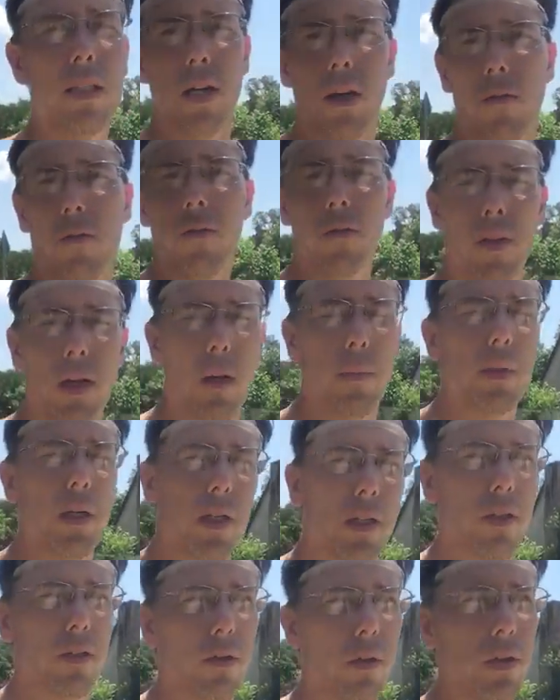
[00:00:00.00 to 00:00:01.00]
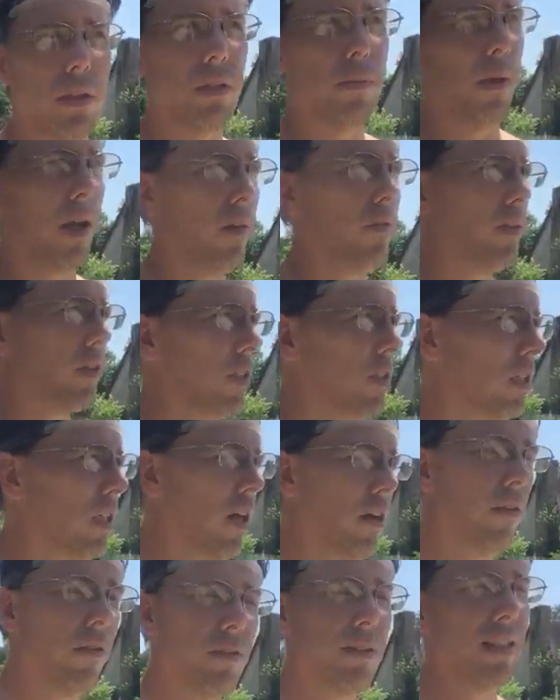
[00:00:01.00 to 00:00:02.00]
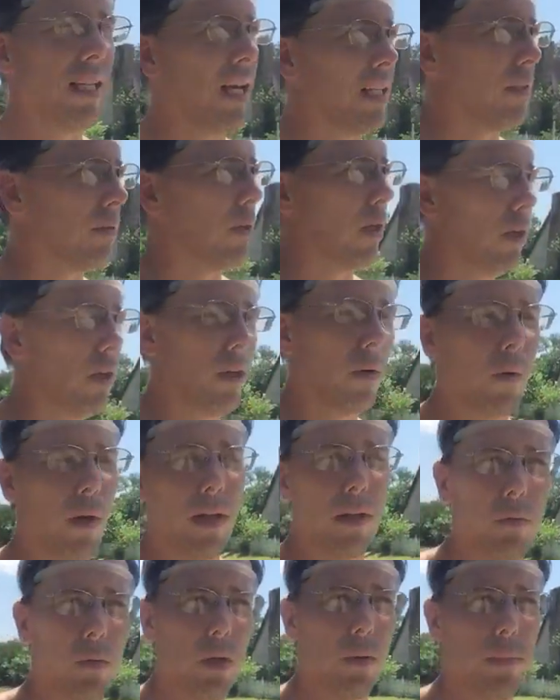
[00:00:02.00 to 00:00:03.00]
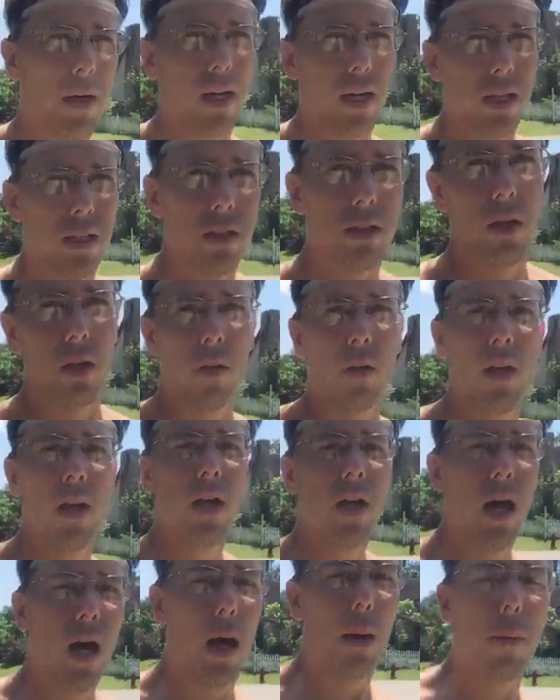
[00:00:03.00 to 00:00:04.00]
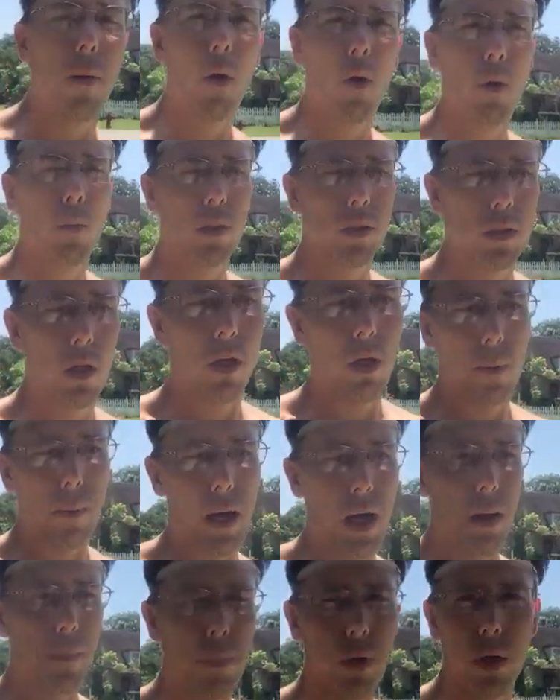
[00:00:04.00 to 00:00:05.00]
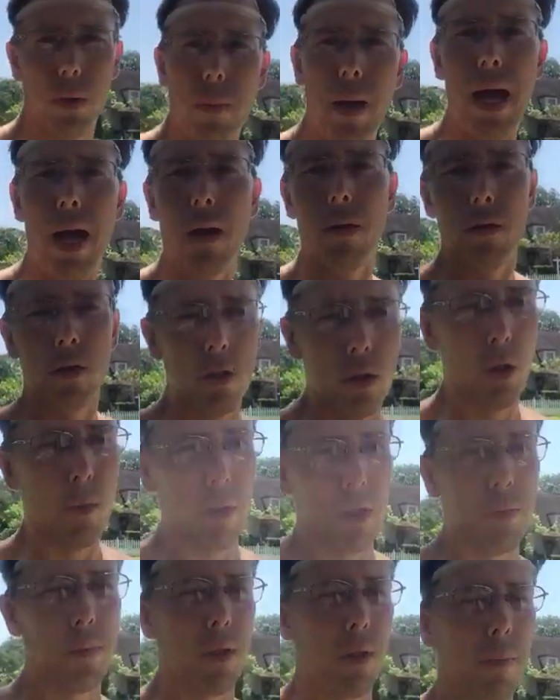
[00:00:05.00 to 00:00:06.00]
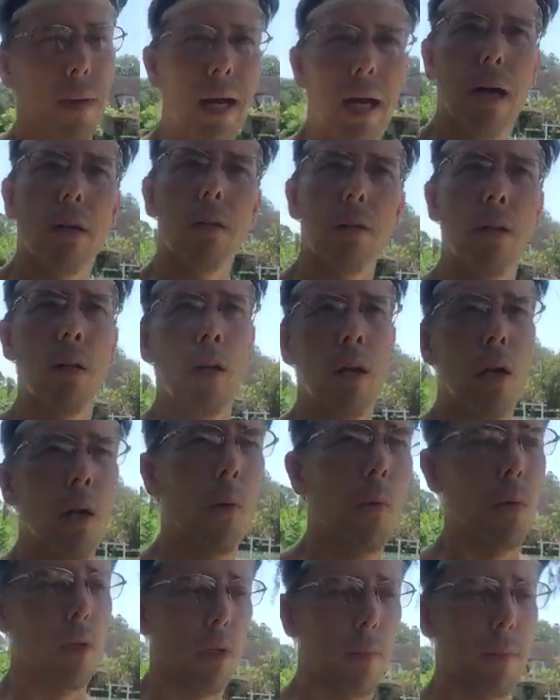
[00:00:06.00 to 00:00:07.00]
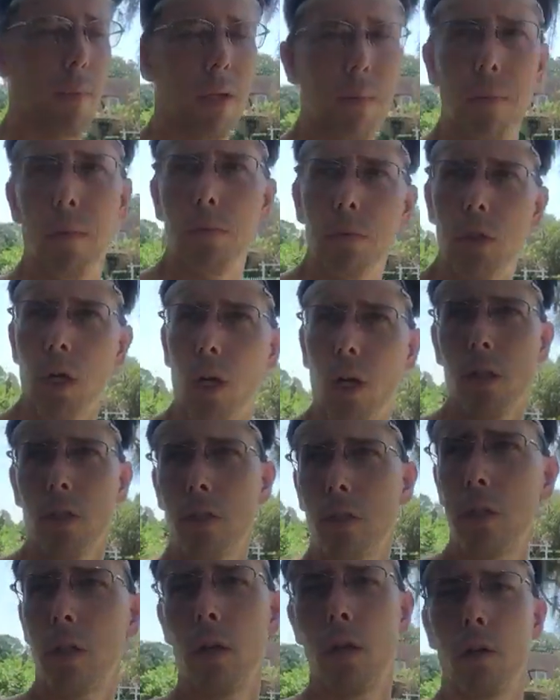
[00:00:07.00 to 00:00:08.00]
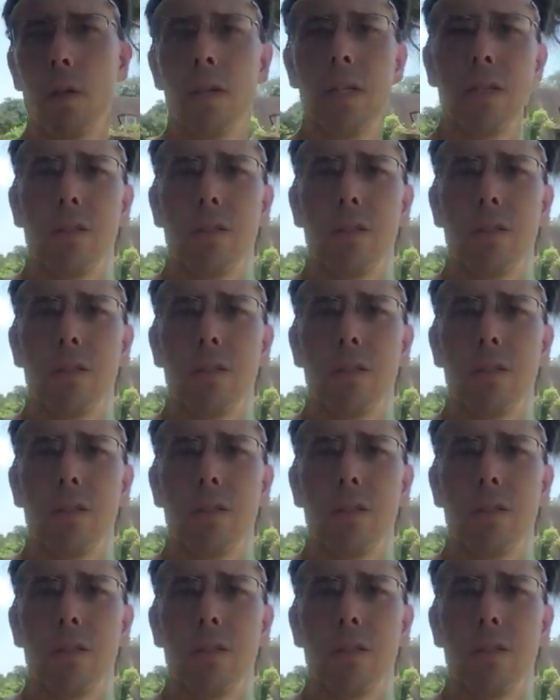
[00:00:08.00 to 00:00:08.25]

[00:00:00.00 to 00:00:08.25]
definitely I'll be able to throw in some heavier stuff down the road and won't have to worry about it. So up home it's all about per pound, so much per pound with a minimum charge. So